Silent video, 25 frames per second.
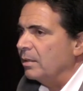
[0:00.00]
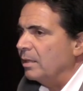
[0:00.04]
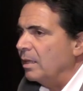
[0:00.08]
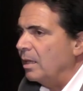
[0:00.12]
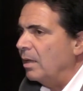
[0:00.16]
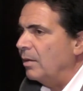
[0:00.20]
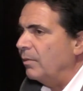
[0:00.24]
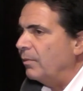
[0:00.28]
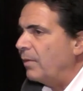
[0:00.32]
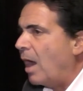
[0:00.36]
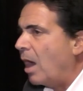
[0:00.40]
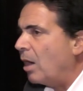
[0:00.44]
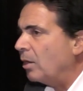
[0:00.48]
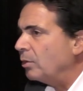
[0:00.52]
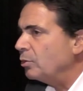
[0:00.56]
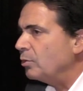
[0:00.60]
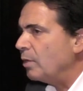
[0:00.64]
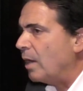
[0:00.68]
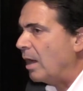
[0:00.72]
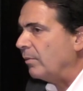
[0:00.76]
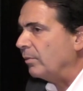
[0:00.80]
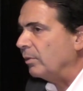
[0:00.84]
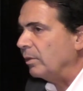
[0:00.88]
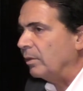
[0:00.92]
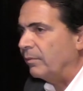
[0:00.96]
if our
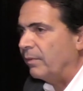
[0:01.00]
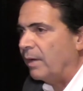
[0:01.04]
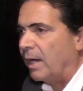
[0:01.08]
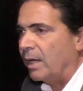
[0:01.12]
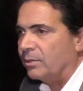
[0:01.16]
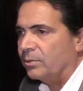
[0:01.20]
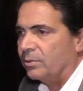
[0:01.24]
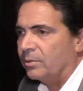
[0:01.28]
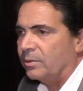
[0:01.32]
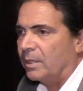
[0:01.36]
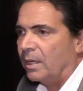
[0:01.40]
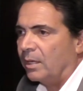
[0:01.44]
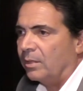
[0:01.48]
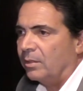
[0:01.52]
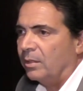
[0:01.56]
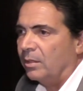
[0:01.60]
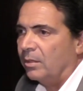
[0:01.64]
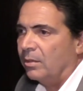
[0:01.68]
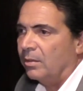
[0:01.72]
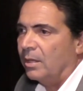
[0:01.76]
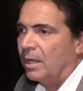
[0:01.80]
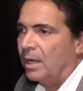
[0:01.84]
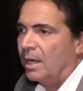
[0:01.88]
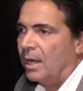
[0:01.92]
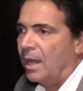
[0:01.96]
travel advisors out
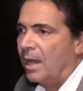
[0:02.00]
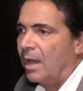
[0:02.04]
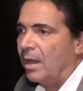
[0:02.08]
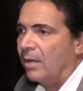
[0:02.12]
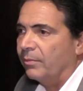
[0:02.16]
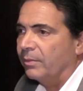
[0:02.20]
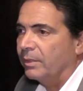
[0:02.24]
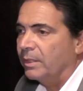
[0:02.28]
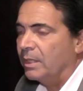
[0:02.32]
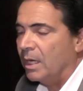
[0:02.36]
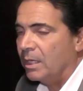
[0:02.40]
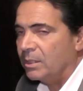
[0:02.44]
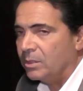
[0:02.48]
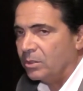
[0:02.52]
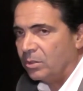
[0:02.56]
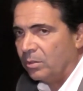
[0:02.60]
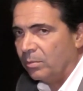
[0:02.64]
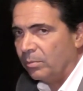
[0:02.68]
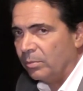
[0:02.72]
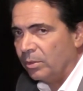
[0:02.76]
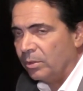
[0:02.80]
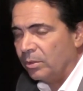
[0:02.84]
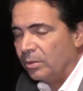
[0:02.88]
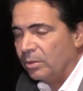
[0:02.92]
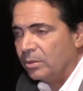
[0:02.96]
there that have
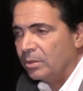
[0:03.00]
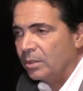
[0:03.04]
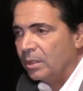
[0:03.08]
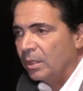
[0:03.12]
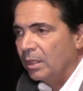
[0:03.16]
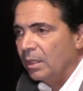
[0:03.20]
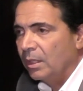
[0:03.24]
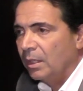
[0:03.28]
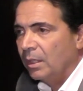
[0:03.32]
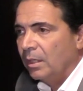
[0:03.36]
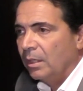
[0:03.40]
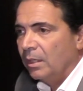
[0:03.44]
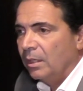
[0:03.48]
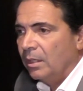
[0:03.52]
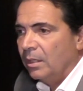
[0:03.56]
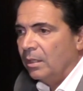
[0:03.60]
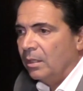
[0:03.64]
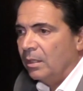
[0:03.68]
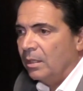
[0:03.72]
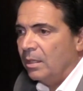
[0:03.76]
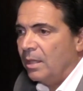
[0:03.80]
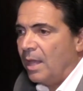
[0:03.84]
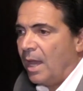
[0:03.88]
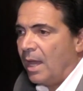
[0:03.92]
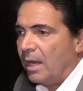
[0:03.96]
customers
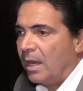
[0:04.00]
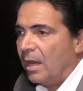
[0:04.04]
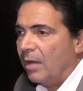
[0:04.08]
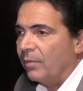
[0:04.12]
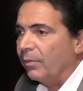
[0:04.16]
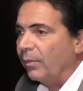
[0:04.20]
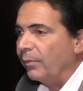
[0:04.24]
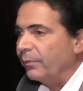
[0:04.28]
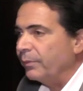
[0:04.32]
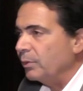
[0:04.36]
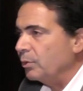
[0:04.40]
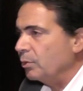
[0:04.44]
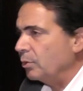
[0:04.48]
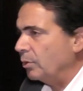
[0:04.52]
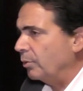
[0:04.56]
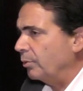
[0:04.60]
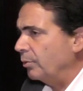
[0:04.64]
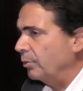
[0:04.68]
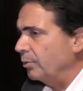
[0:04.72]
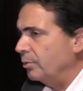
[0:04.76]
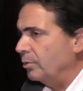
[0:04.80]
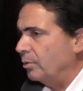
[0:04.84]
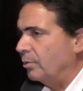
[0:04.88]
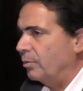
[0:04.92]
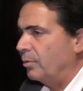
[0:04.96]
that have a future
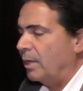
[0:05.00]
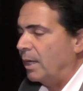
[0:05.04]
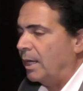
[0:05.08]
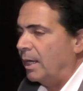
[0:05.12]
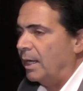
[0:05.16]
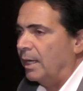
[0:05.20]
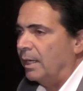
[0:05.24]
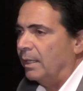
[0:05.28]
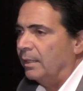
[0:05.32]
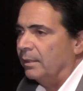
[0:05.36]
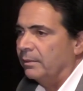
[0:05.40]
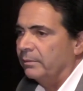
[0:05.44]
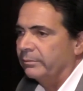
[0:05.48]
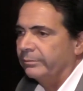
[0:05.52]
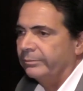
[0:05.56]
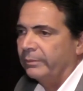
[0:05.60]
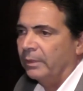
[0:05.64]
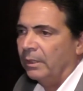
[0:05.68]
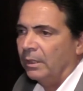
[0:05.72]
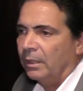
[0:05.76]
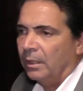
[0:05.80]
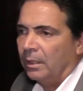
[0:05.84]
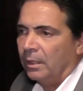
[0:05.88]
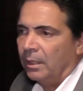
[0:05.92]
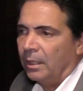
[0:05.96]
cruise credit
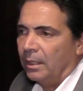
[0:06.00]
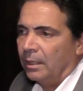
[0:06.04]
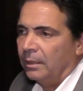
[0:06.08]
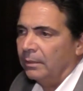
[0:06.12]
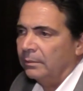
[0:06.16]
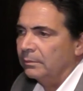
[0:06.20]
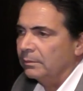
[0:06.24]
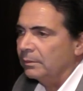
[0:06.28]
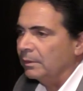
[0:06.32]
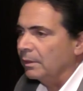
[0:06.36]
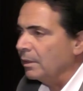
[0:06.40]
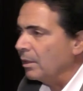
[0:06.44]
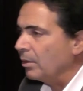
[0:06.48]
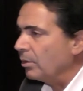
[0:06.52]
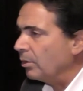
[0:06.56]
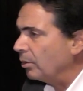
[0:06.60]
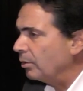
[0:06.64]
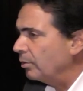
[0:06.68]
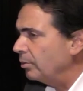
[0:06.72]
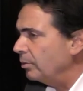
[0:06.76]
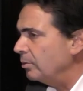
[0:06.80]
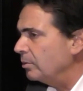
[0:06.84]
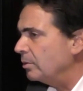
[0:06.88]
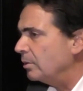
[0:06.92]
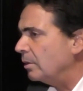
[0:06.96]
on another
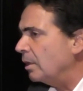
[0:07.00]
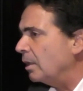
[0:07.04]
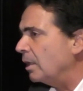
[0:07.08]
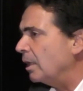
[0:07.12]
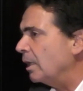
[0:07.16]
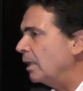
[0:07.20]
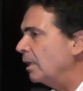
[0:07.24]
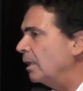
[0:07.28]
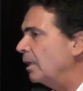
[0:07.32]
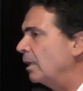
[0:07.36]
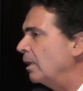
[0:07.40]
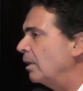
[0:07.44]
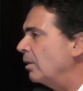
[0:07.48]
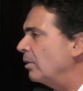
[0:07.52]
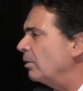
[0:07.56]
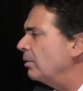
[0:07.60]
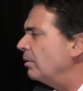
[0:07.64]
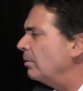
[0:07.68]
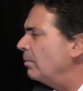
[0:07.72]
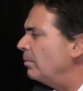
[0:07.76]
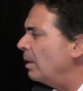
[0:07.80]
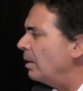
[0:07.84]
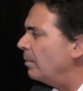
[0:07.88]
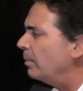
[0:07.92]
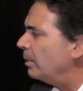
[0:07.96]
cruise line, and then
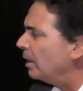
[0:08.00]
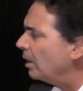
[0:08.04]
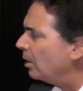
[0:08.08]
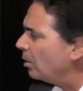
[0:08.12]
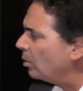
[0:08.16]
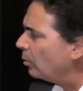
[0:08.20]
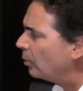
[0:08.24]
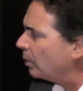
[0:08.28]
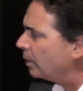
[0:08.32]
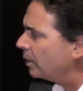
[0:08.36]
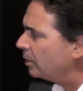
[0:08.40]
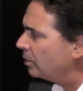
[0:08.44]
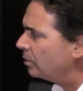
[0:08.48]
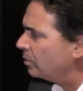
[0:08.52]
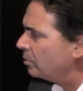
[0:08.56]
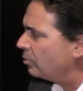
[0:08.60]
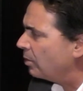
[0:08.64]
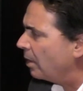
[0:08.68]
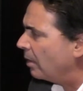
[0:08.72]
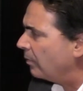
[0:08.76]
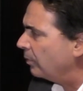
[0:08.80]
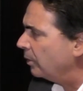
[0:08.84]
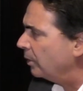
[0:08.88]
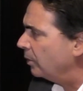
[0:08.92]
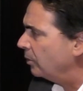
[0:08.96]
maybe they don't want to
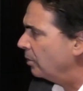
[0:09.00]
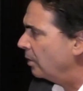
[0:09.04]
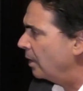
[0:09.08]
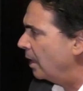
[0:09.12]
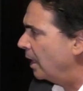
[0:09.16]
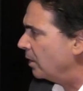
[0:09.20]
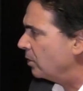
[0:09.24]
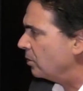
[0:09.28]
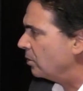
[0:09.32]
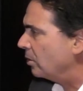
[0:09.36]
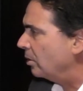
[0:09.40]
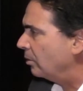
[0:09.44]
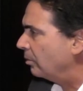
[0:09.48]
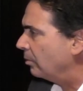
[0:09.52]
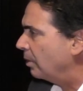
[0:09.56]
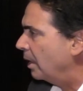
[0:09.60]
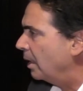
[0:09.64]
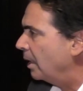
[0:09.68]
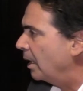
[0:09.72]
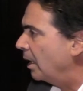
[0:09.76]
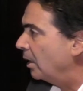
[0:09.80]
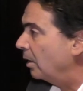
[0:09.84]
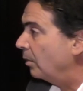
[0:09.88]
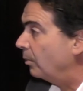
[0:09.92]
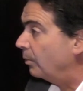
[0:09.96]
travel international
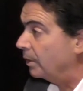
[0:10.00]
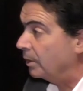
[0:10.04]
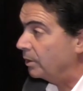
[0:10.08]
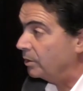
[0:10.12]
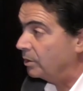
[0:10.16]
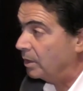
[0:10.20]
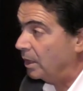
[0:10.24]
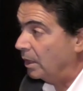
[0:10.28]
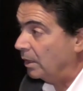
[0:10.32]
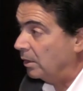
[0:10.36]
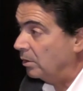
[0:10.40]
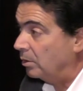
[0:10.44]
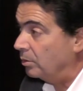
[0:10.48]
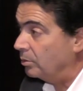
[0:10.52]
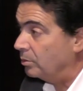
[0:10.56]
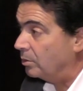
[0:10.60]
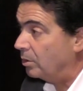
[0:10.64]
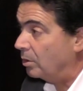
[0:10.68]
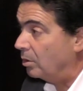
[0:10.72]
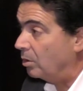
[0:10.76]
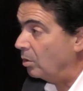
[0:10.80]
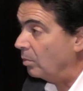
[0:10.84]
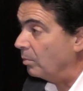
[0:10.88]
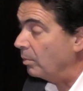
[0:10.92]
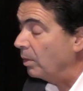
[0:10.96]
right now, they want to stay close
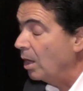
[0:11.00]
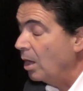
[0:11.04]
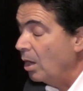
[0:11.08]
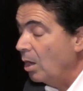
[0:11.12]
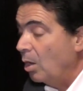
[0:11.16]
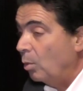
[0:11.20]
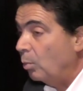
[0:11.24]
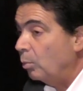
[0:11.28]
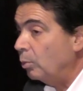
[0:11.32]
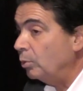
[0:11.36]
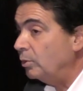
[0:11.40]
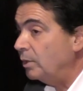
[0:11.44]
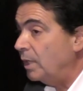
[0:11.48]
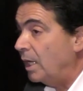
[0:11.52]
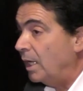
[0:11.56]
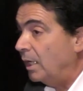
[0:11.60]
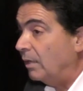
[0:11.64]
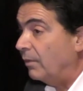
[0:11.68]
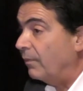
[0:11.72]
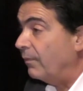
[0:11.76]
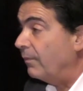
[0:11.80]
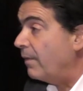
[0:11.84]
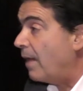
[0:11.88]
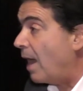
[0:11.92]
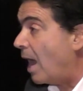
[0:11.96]
to home, we'll
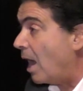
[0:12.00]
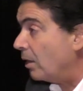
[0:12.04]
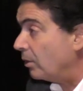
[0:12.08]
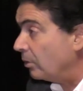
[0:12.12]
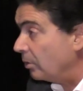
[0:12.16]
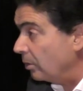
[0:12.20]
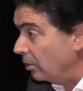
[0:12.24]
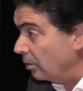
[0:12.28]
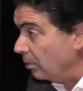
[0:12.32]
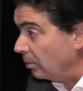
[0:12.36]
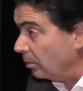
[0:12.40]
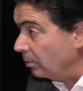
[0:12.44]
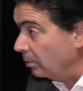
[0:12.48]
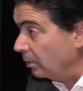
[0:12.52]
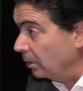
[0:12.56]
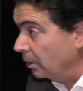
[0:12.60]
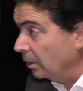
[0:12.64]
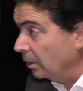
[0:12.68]
take a value